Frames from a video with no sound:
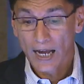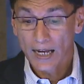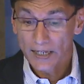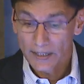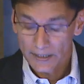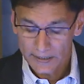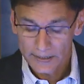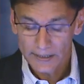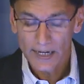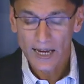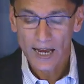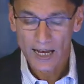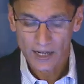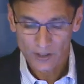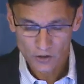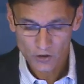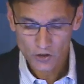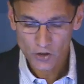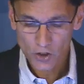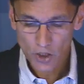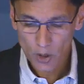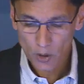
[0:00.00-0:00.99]
Yeah,
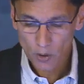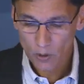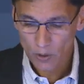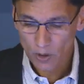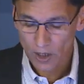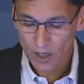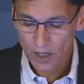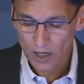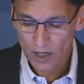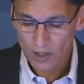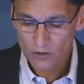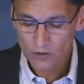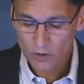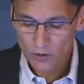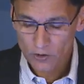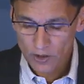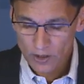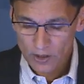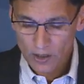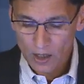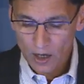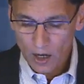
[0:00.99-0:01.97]
so, uh, so
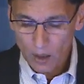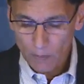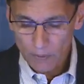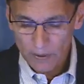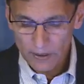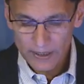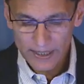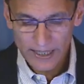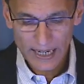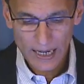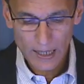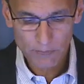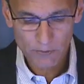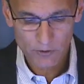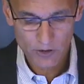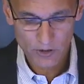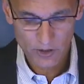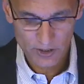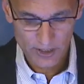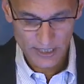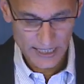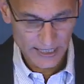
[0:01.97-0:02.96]
the carbon
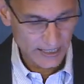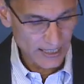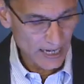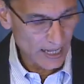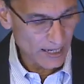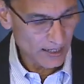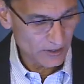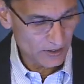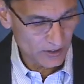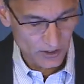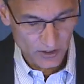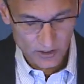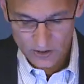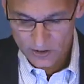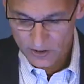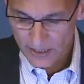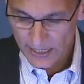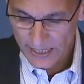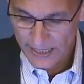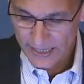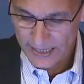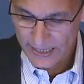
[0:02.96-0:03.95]
capture technologies,
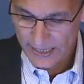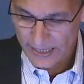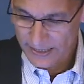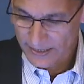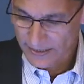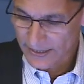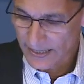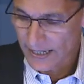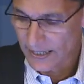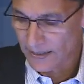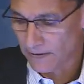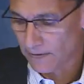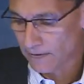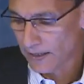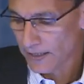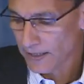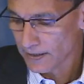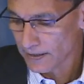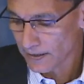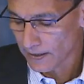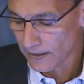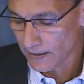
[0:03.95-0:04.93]
like I said,
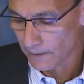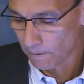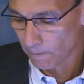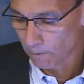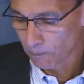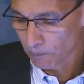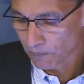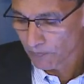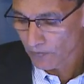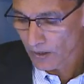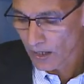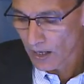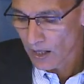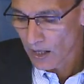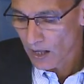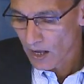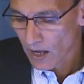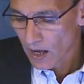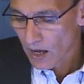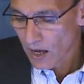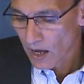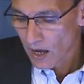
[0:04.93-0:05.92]
right, uh,
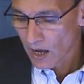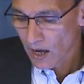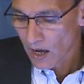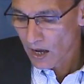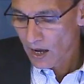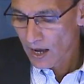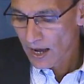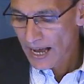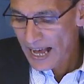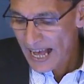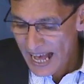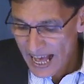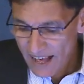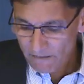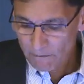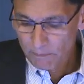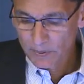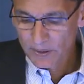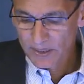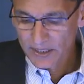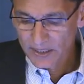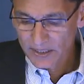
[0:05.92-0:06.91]
uh, have
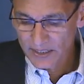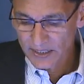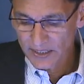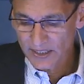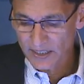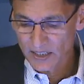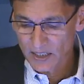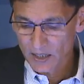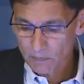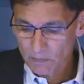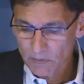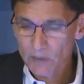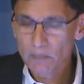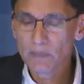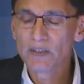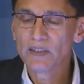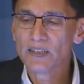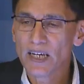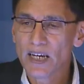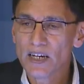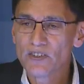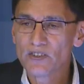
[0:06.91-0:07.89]
been in
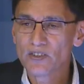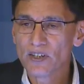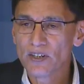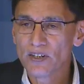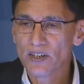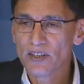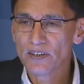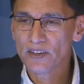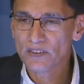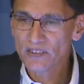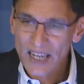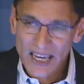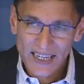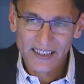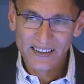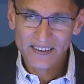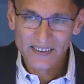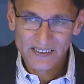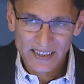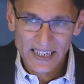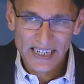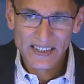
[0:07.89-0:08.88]
implementation in the United
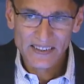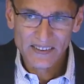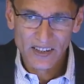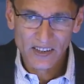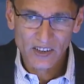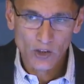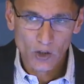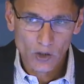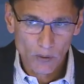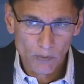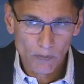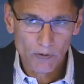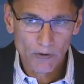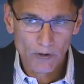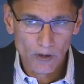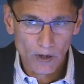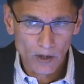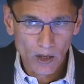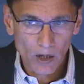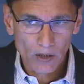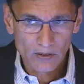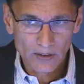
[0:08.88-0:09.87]
States and Europe for a
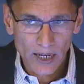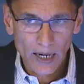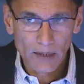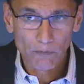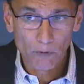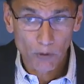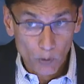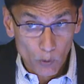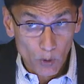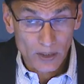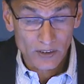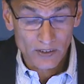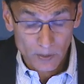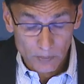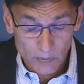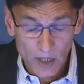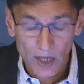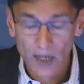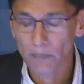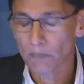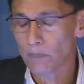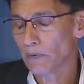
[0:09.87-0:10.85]
long time, for quite some
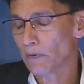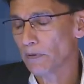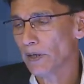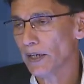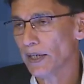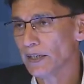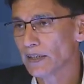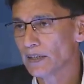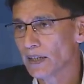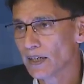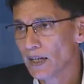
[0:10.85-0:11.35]
time, right?